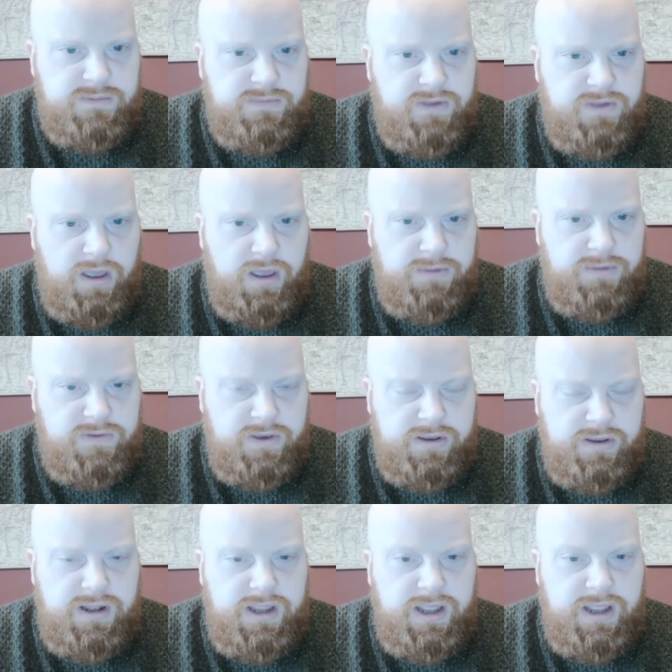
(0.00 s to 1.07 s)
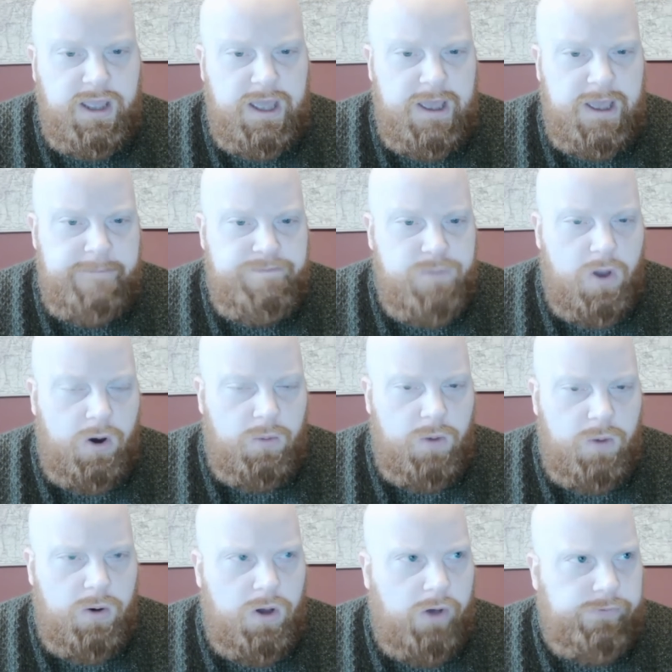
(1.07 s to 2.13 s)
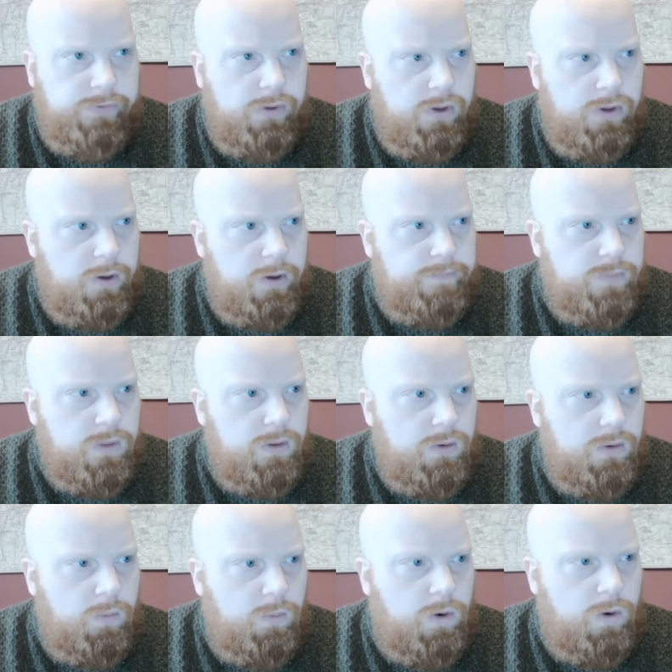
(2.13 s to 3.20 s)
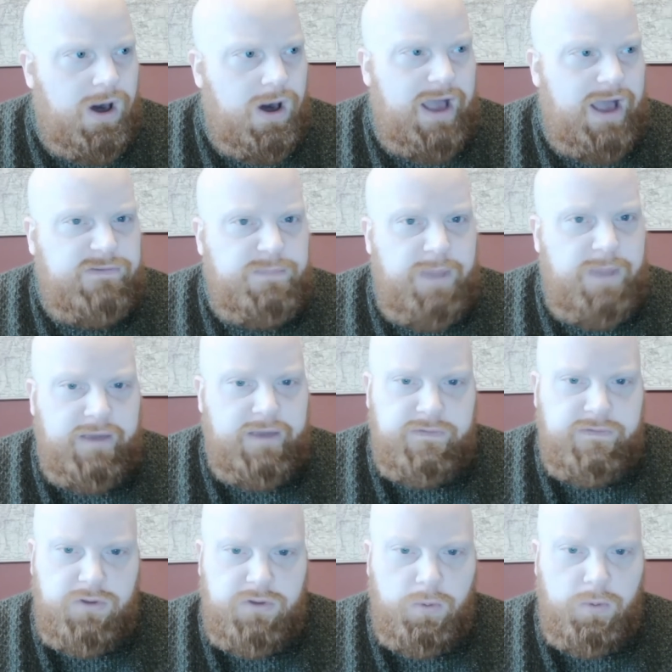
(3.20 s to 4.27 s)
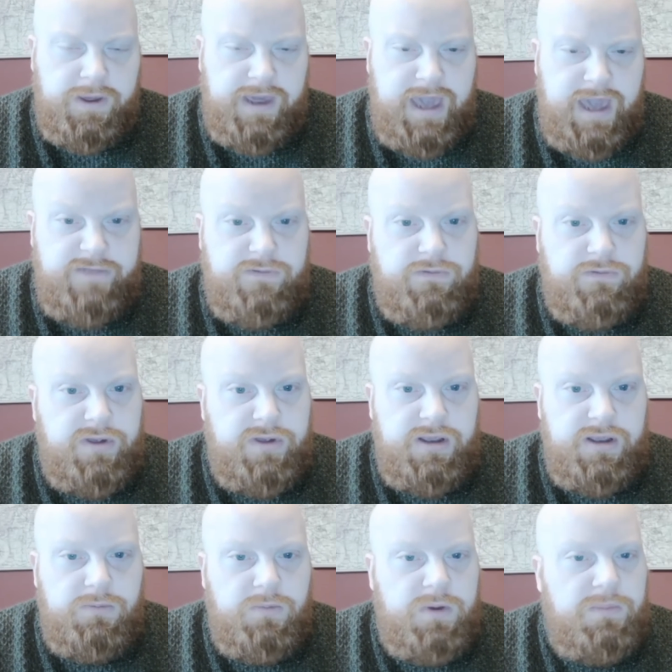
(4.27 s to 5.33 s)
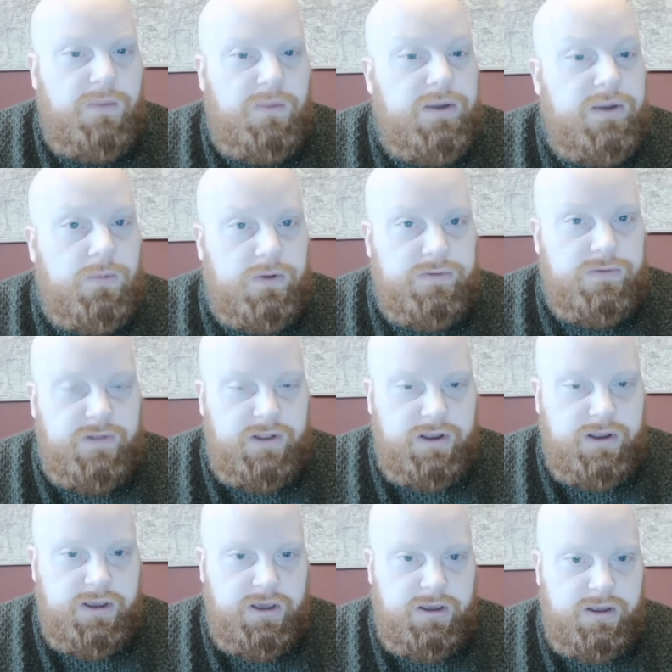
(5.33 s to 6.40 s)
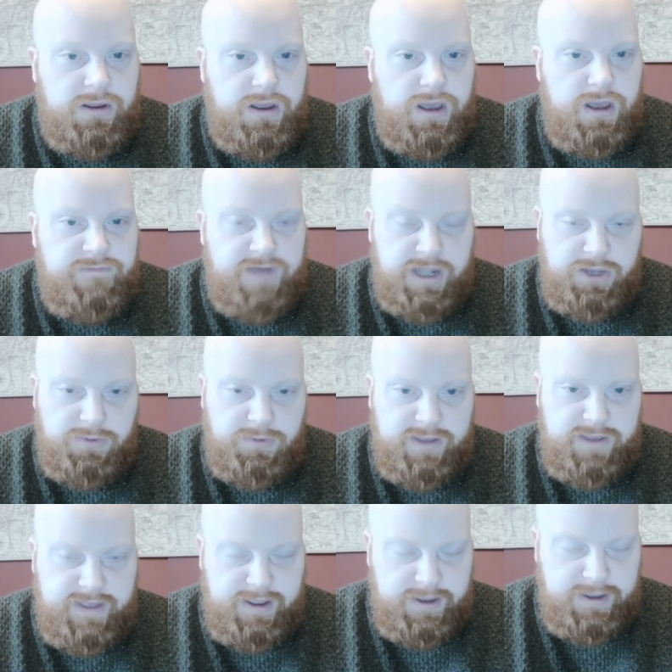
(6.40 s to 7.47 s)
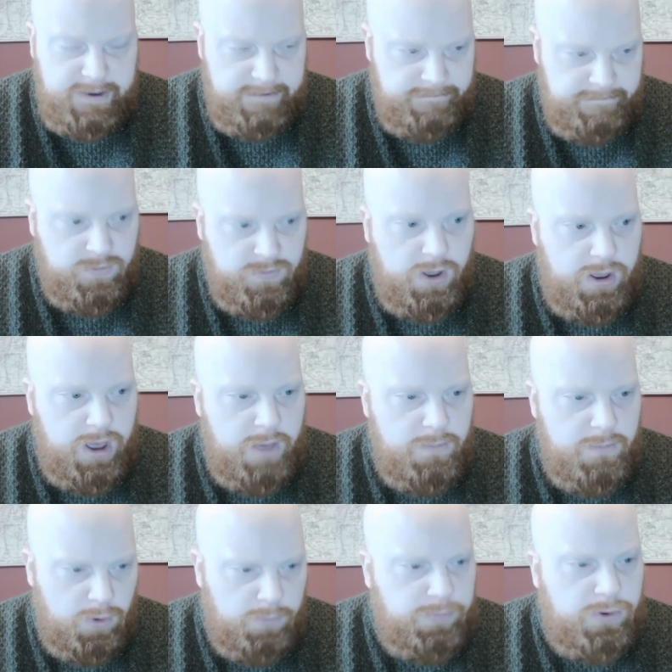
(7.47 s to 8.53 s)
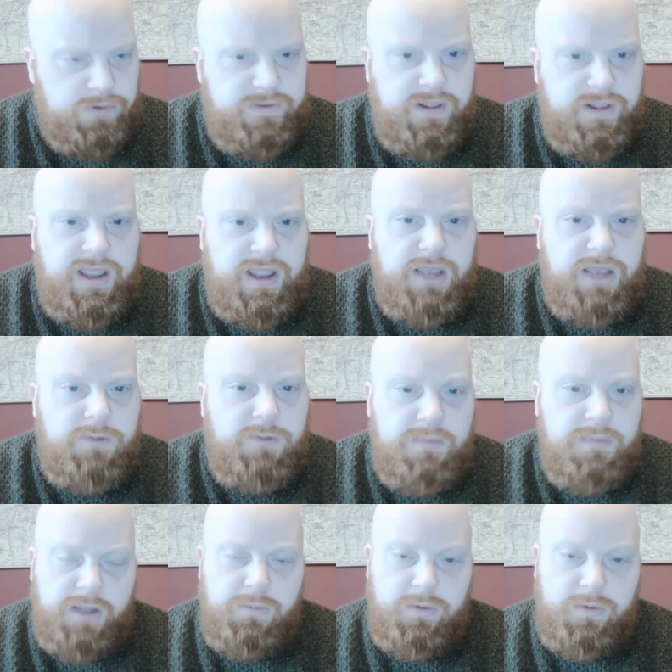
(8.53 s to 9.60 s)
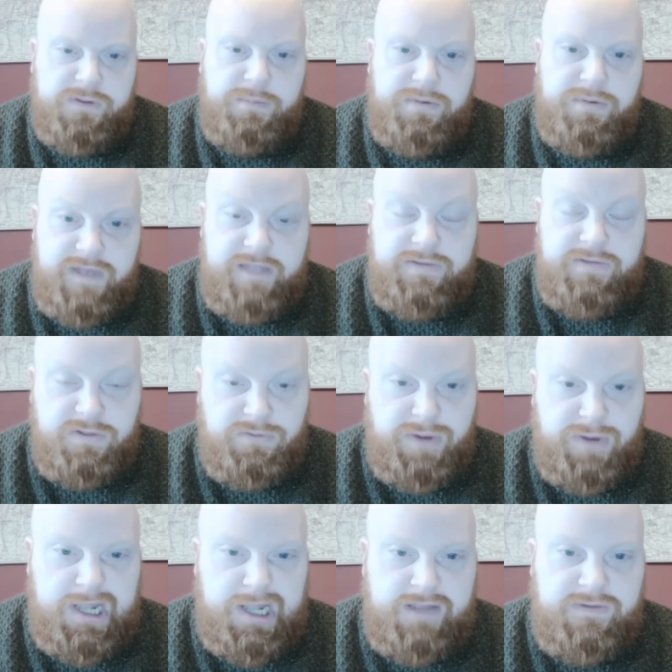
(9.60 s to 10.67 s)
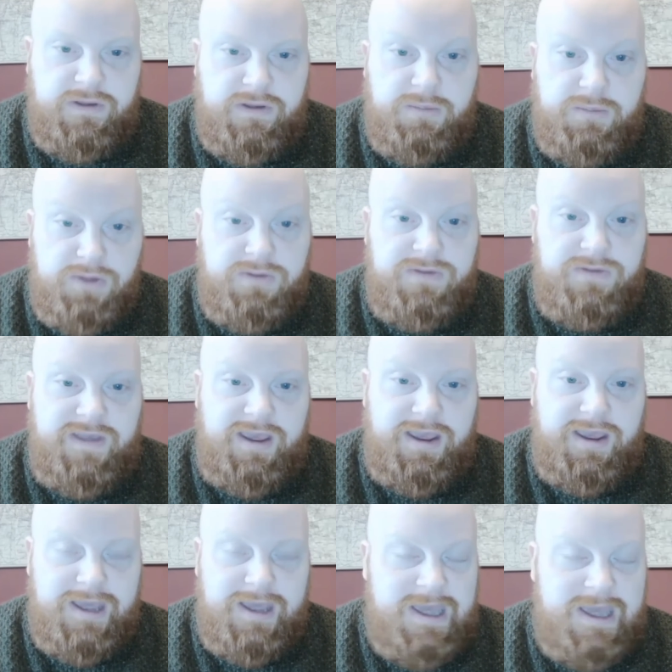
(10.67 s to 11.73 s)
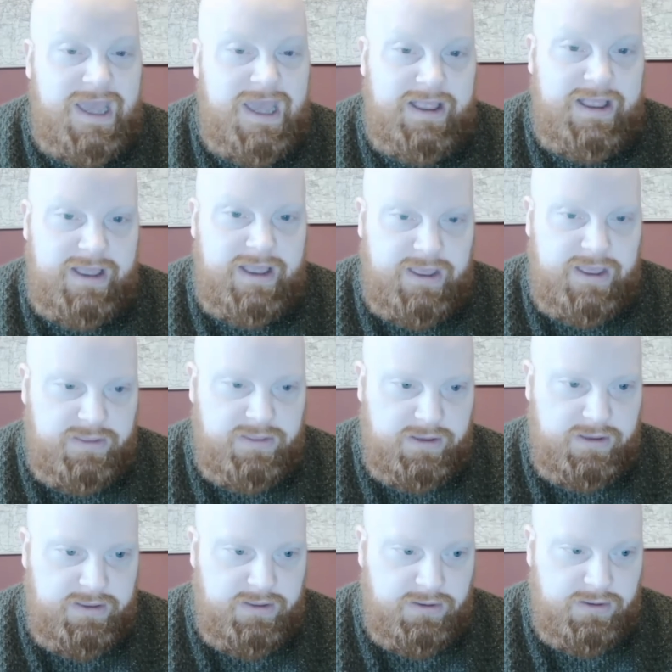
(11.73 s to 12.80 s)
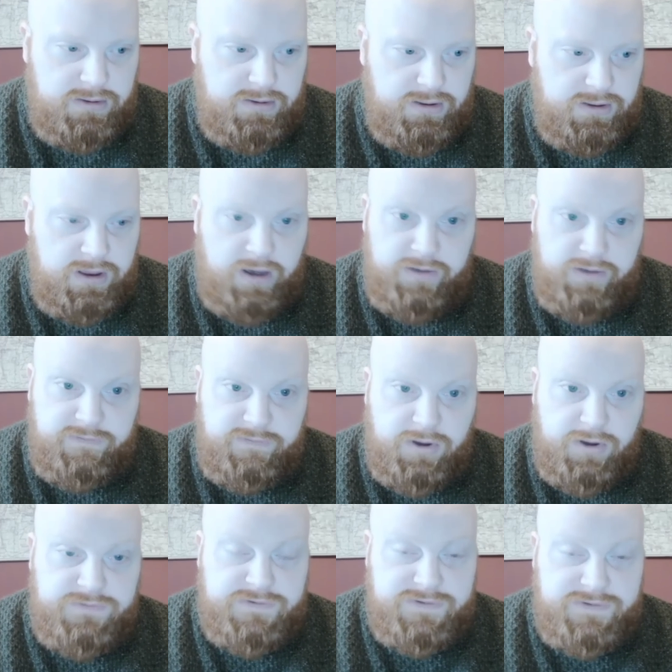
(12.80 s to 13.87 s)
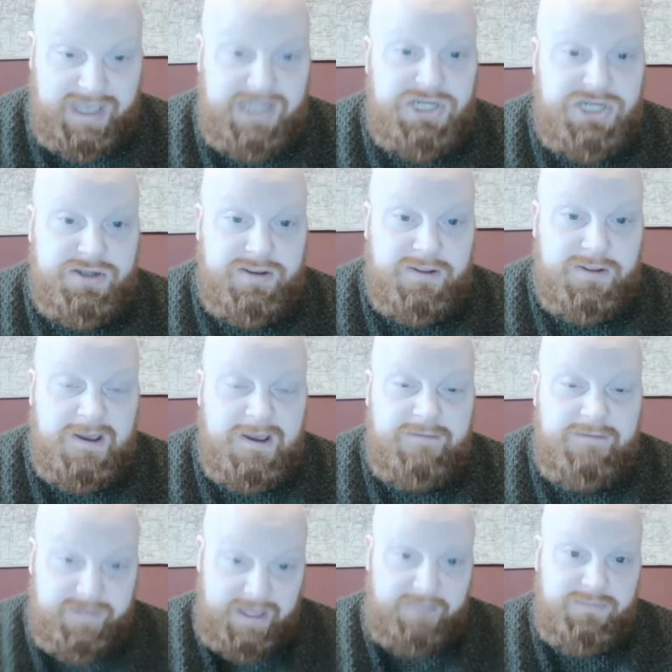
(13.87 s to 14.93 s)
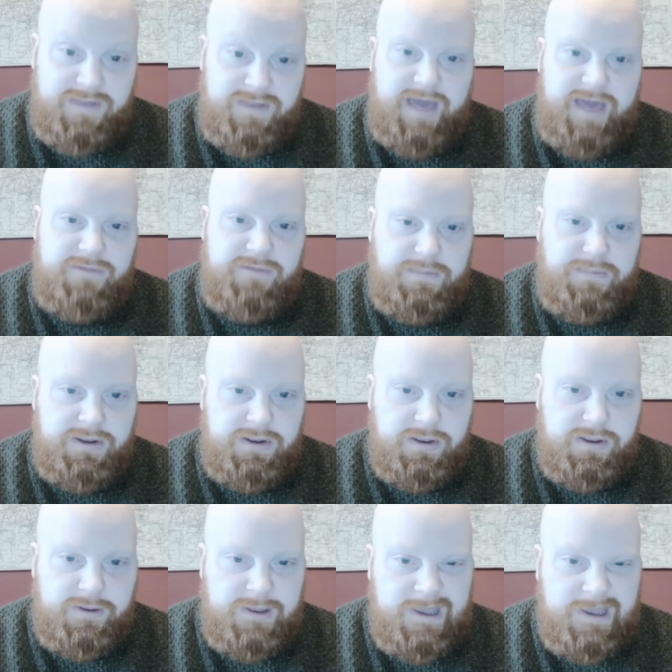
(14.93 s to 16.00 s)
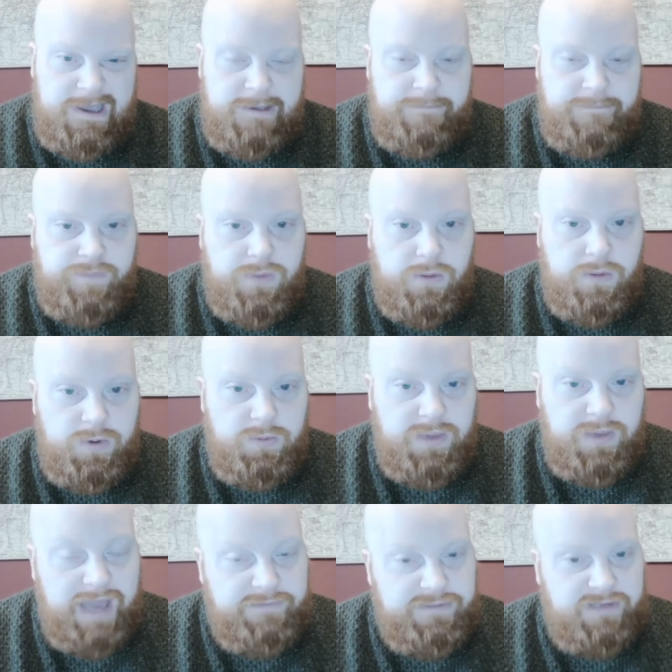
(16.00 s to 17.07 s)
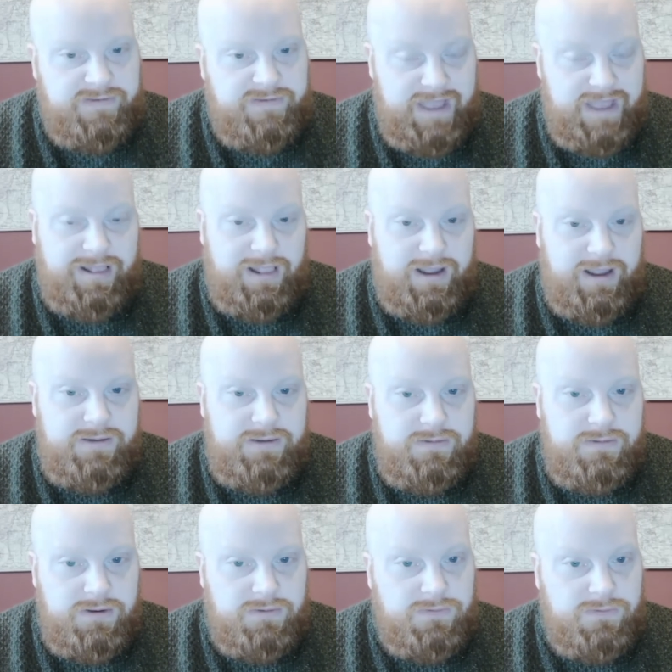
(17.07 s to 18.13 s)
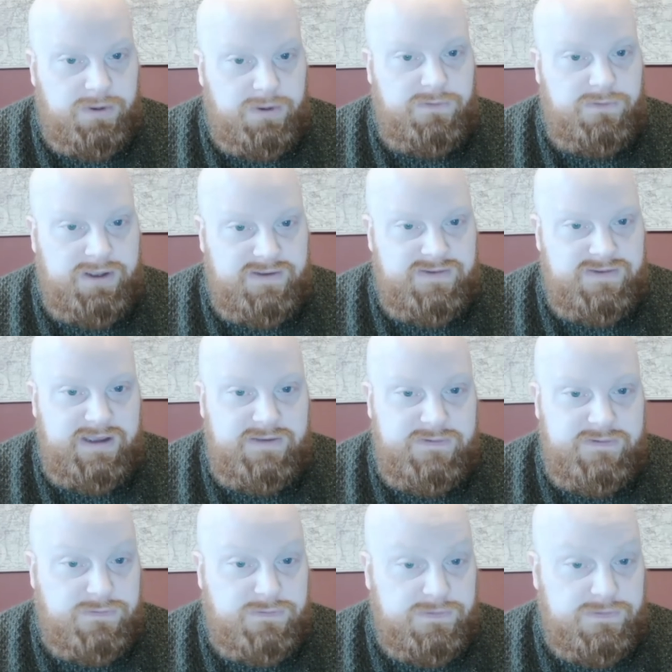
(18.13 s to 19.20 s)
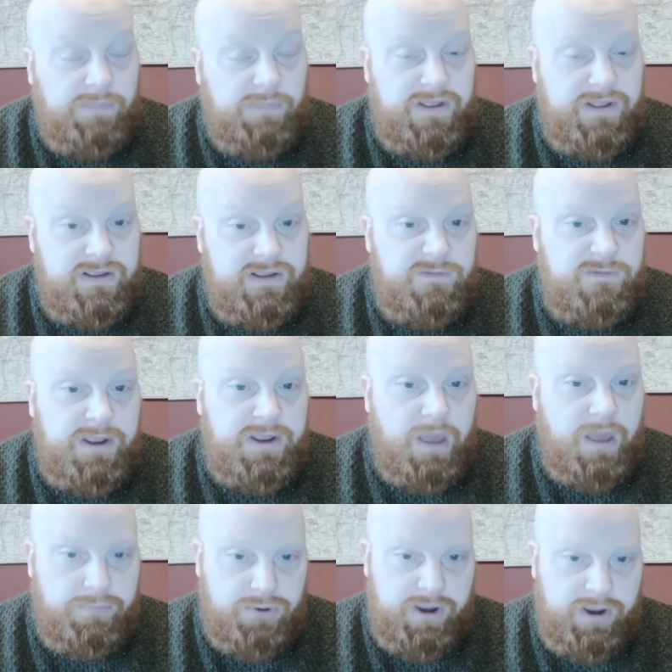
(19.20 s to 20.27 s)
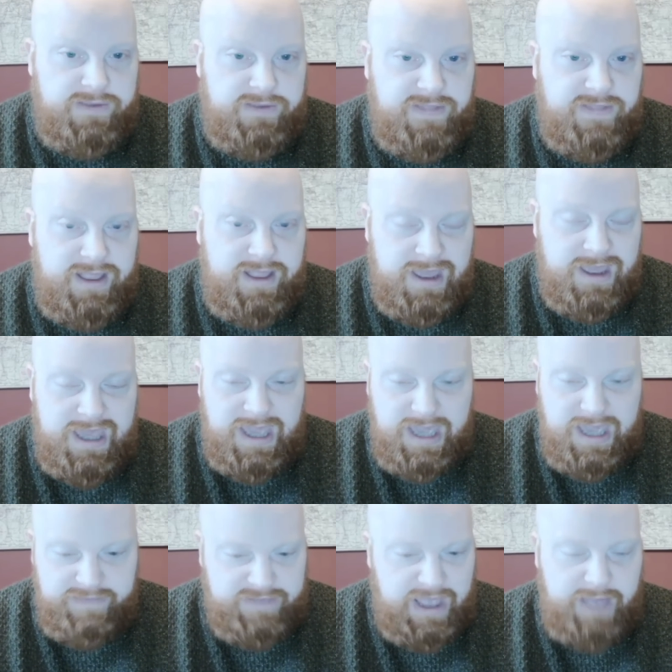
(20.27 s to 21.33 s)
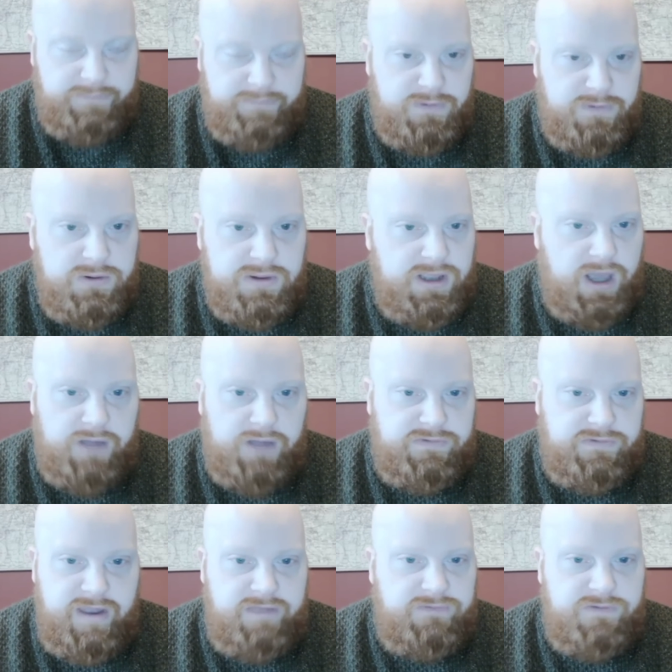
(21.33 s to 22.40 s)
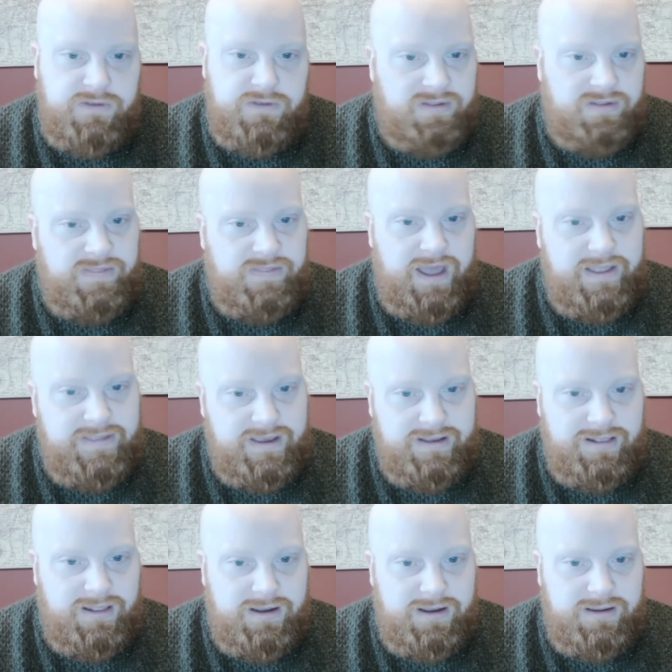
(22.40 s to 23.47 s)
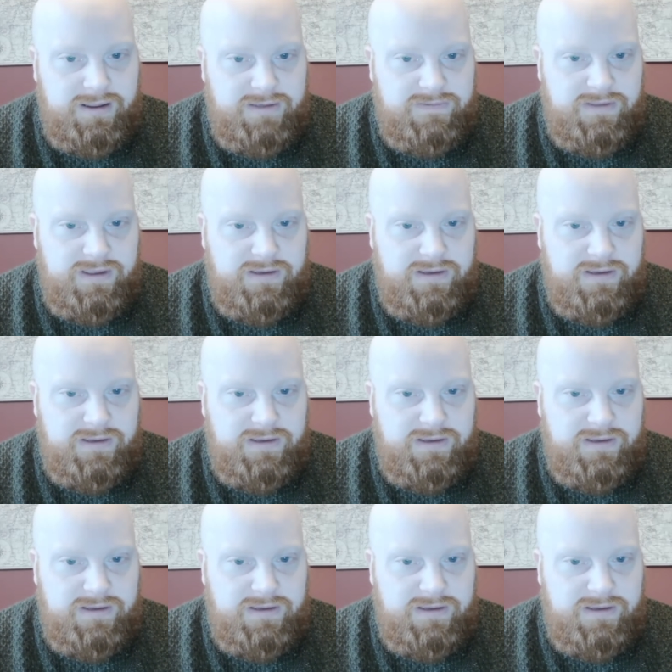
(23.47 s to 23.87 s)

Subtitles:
some time internally on what aspects of the open category we might want to look at evaluating, and more importantly, we might want to present to the regulated community in the guise of a consultation for them to have an opinion. We have this deadline in 2026, so something needs to be done prior to then. It's absolutely our intention that deadline isn't